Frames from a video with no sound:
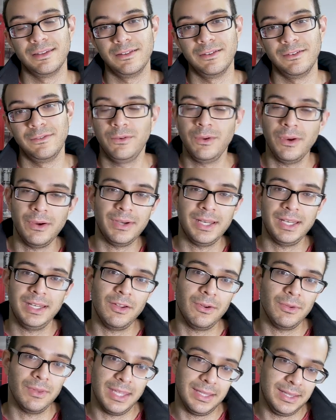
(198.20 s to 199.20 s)
if you already
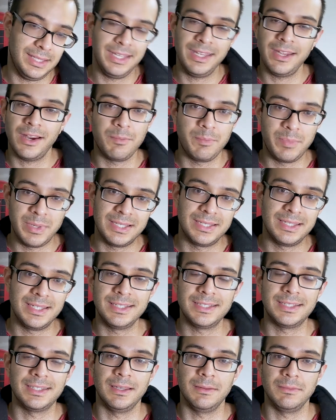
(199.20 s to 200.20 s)
know that erp
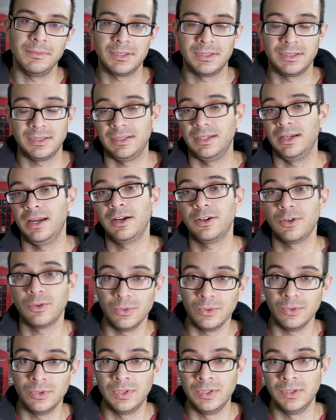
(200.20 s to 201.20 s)
systems are
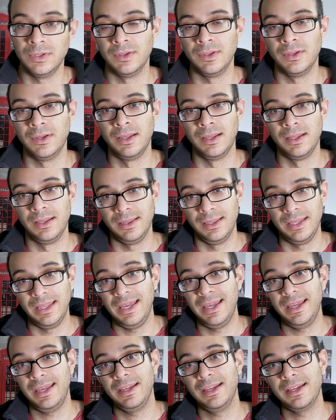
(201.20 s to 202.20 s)
good
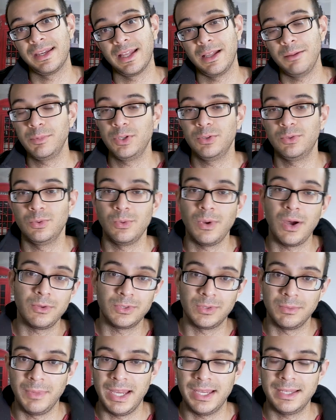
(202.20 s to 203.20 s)
they help you to
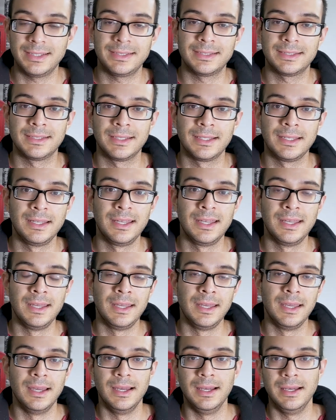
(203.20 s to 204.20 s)
automate
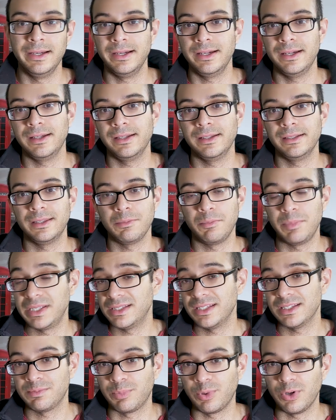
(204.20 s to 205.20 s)
uh, the
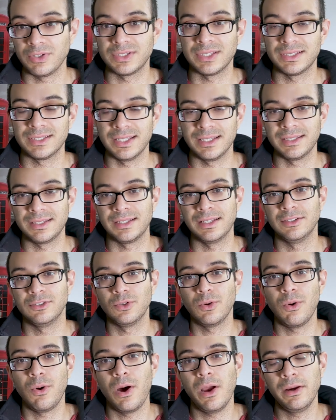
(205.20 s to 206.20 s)
business processes and
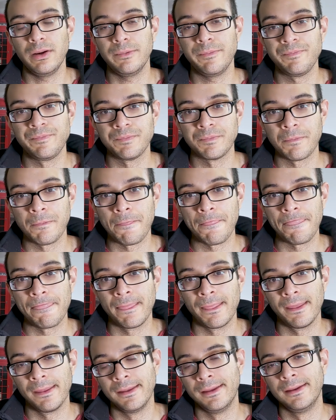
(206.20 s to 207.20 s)
so on
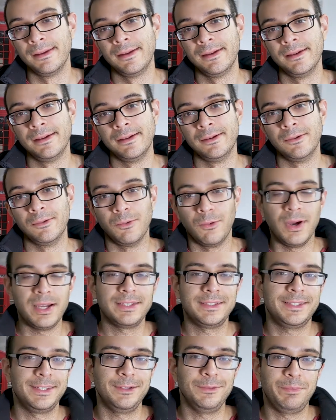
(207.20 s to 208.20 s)
why
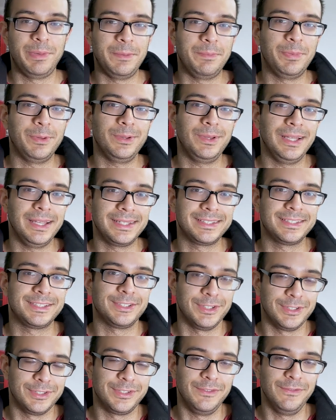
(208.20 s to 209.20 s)
still people like
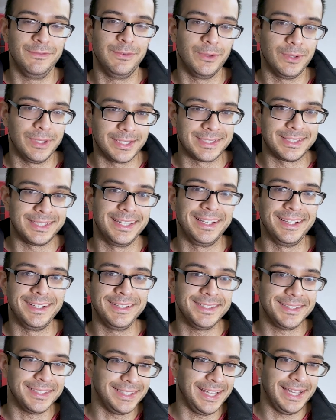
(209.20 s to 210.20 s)
searching for
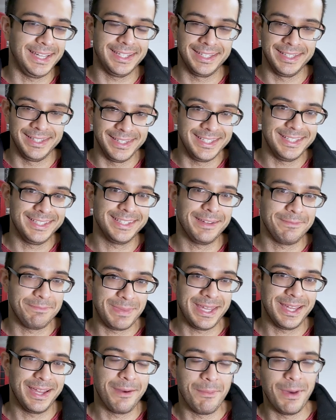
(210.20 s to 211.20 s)
excels like in this a
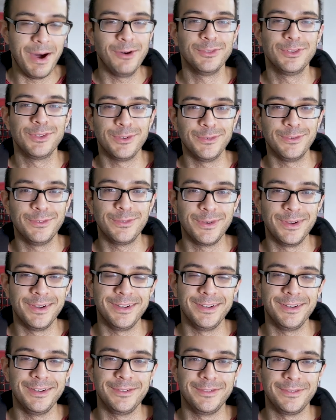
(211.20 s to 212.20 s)
big amount of,
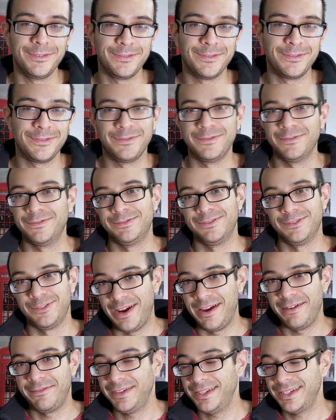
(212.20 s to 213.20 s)
of
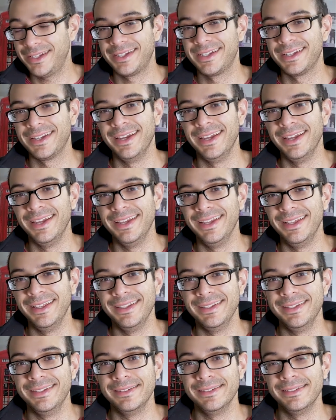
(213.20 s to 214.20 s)
traffic
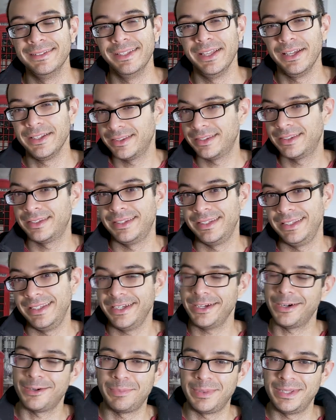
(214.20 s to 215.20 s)
and not
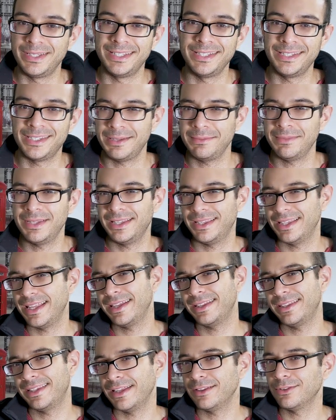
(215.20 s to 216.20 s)
erp systems that
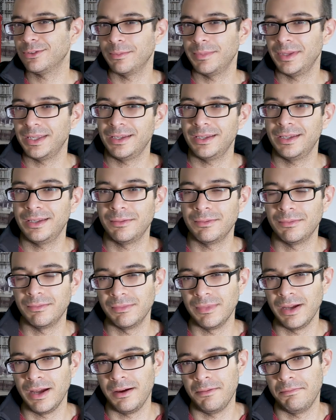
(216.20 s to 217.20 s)
they tend to be
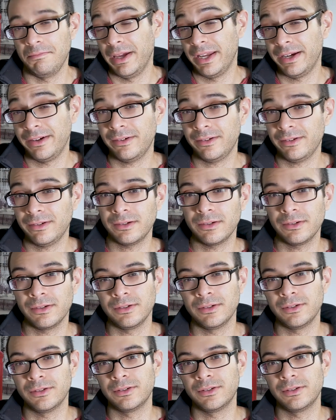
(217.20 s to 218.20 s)
uh, better
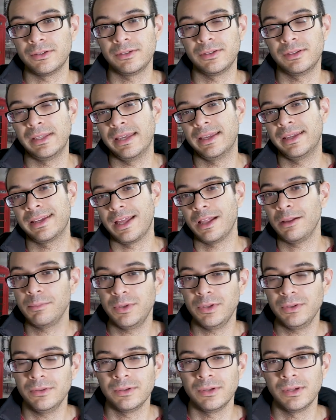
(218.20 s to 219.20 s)
or they help
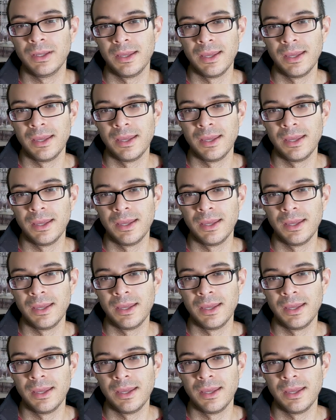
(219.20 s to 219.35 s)
you